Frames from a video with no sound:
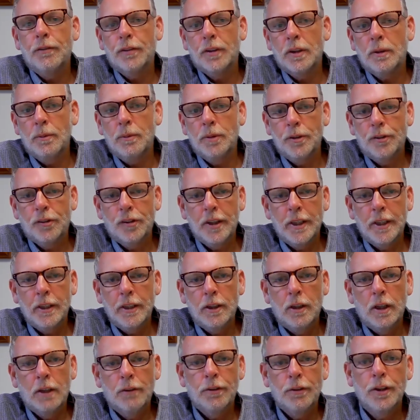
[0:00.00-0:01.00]
Someone's saying,
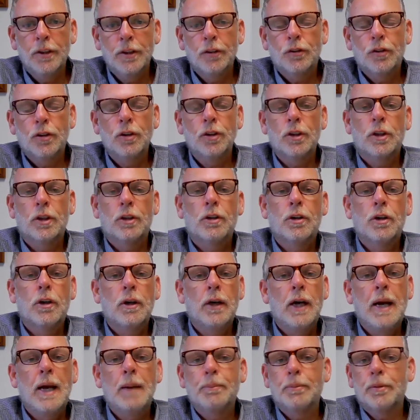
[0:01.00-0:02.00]
"Oh, everything's going to
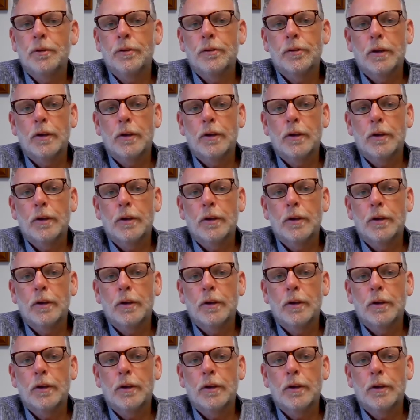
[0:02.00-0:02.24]
collapse in